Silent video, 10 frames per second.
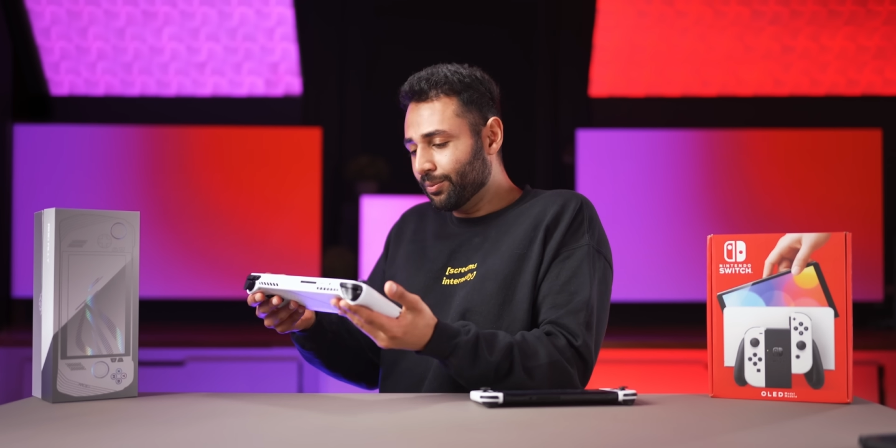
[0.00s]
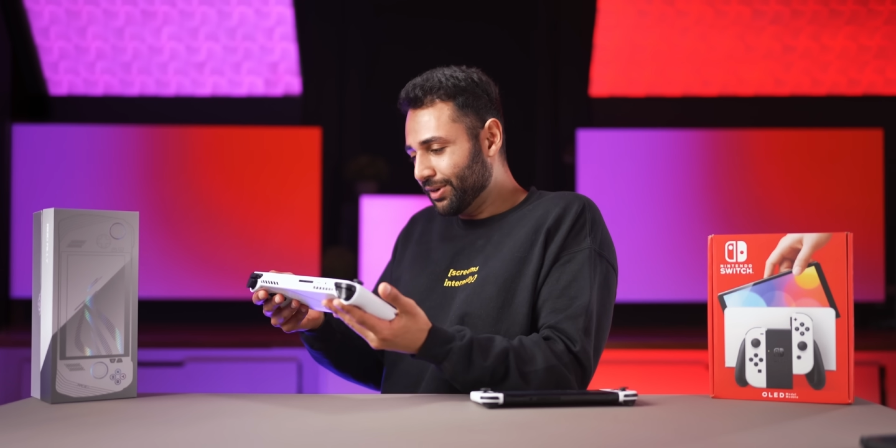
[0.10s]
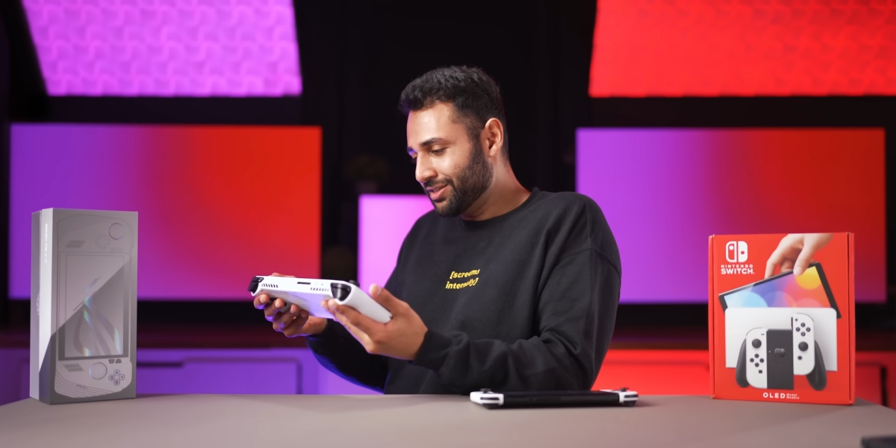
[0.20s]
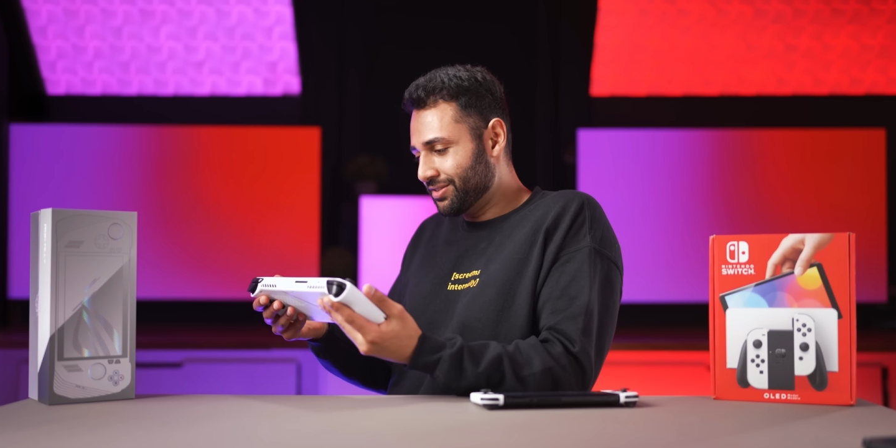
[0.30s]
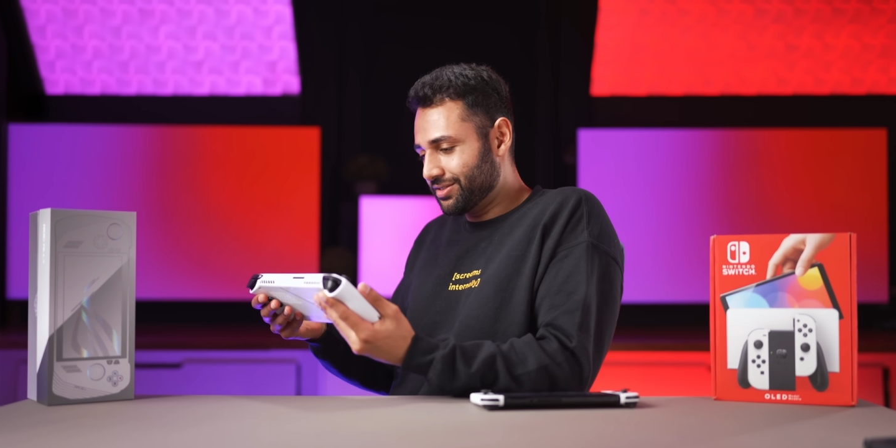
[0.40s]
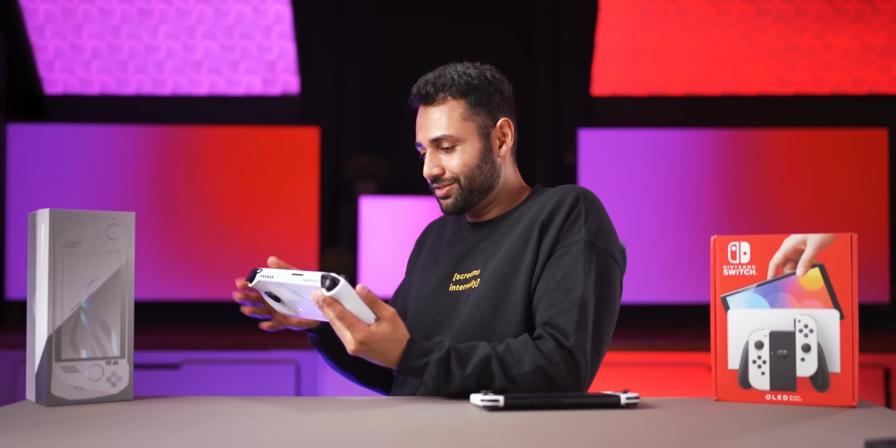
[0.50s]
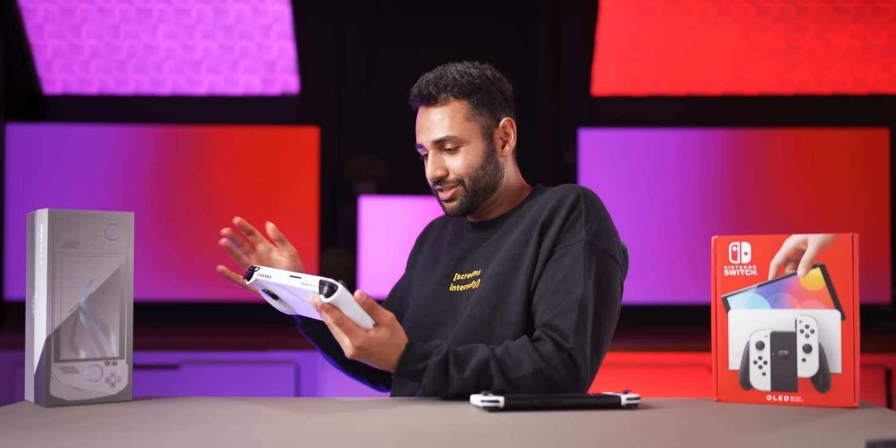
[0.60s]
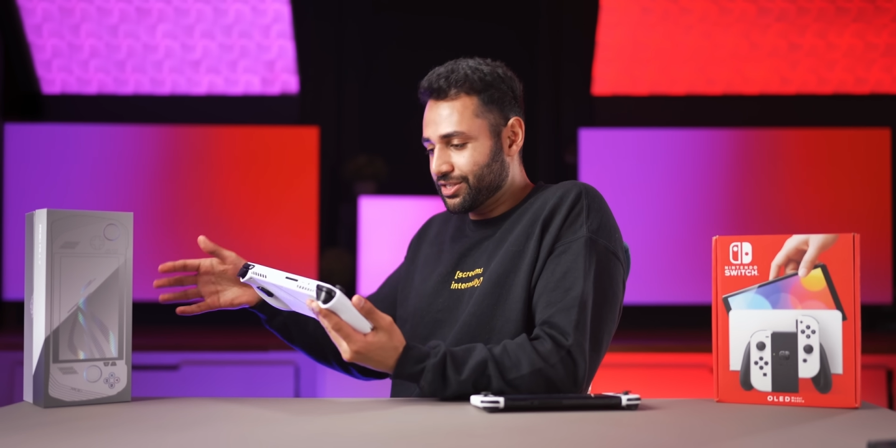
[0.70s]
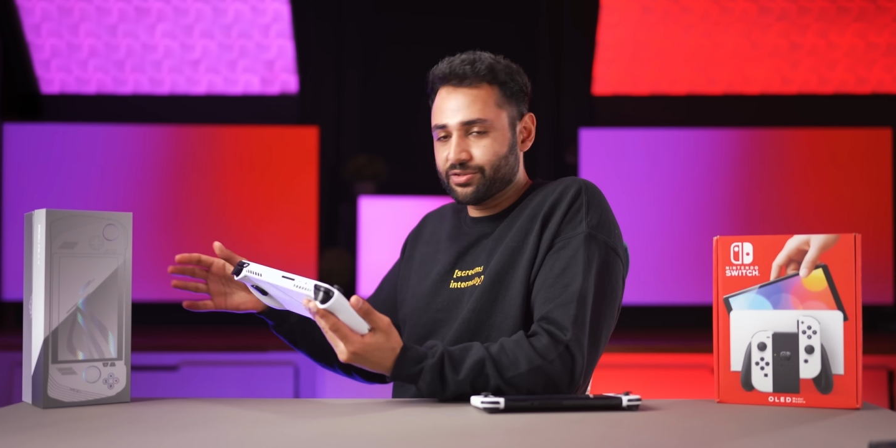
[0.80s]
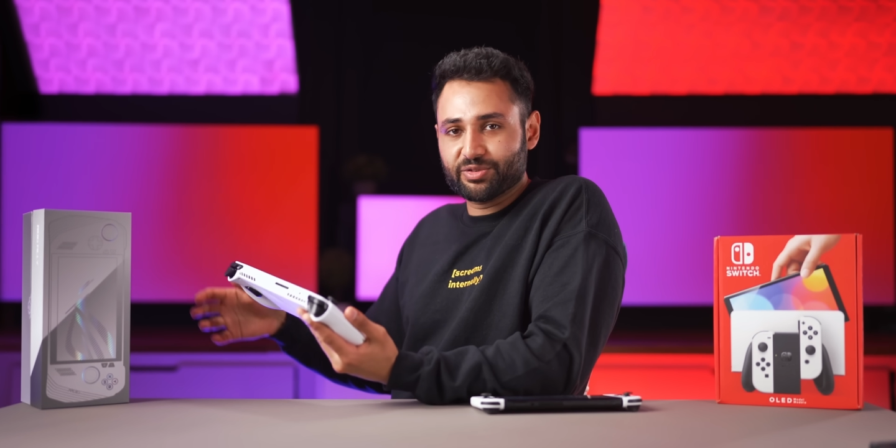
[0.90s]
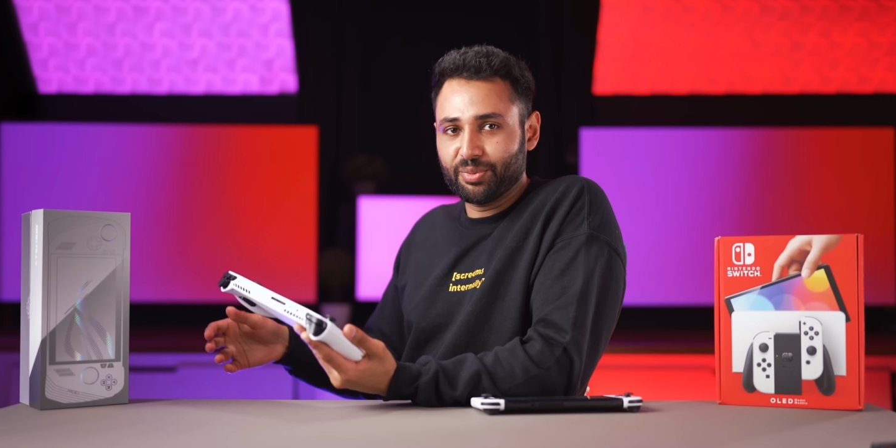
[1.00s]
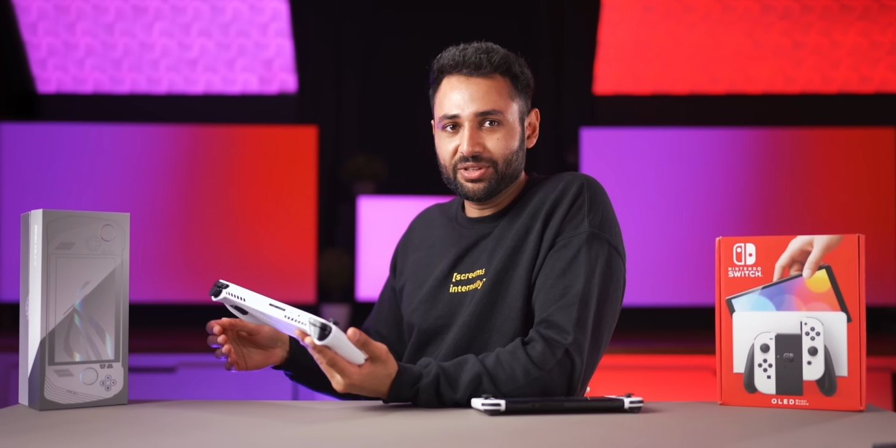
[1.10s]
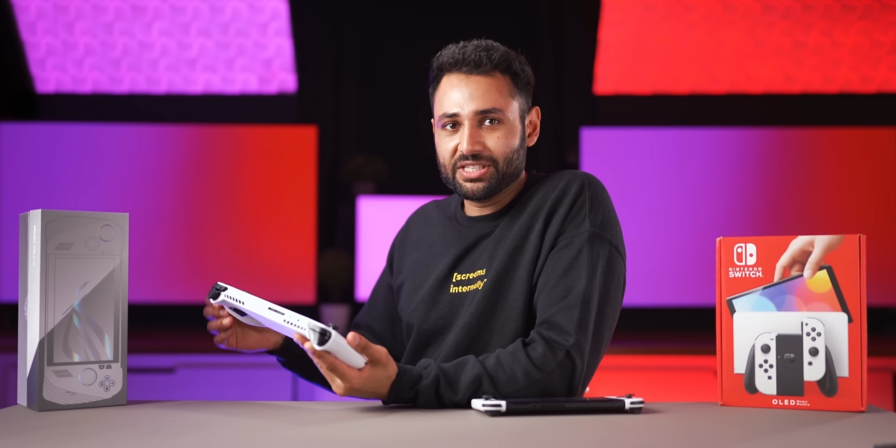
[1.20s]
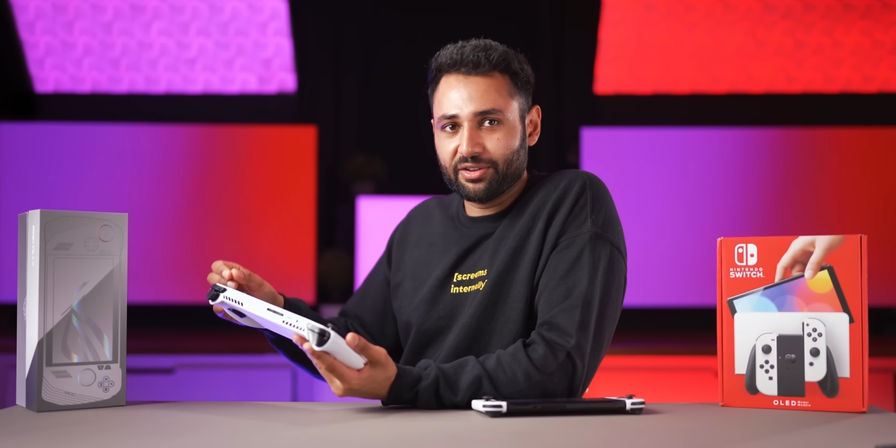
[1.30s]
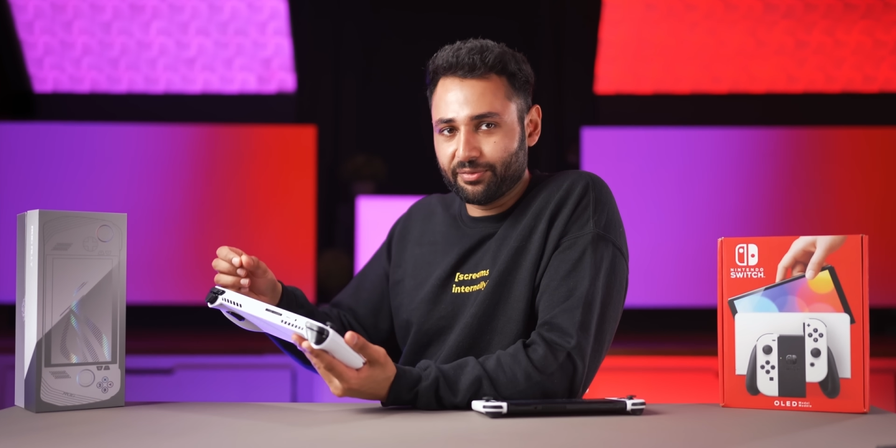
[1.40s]
the buttons are just as
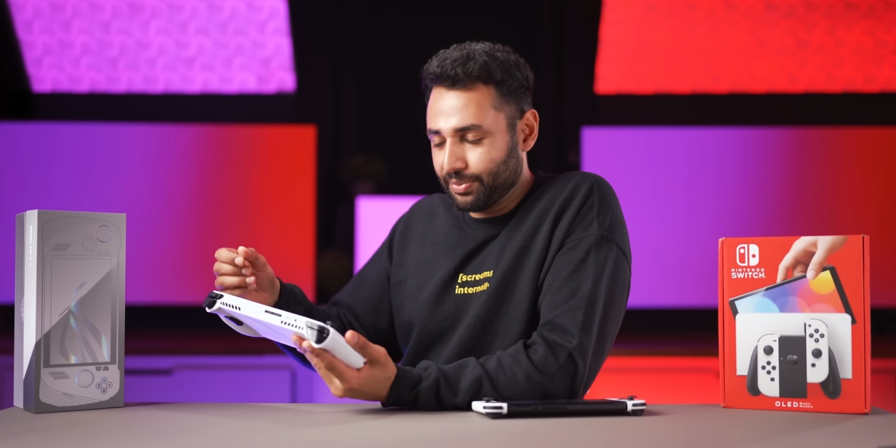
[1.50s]
responsive,